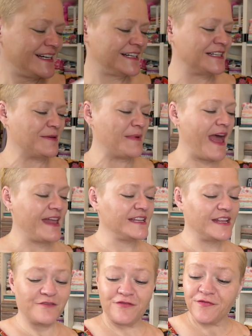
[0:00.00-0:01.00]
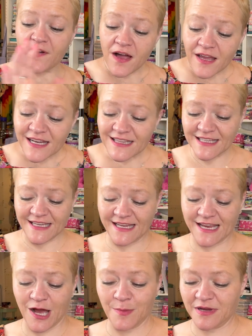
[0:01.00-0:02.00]
And then
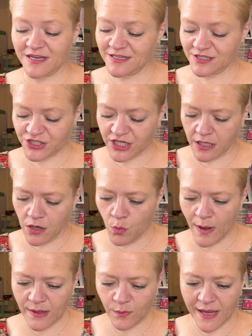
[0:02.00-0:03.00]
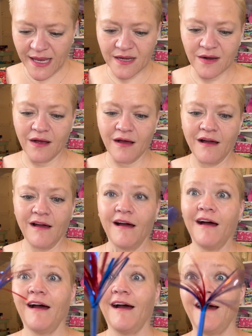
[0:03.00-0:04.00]
finally, I'm going to share... Oh, wait.
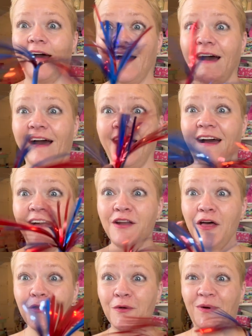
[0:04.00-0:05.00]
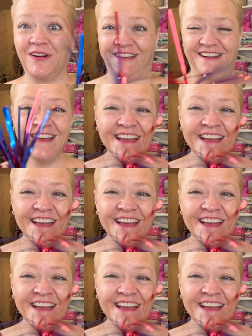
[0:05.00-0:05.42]
Another one.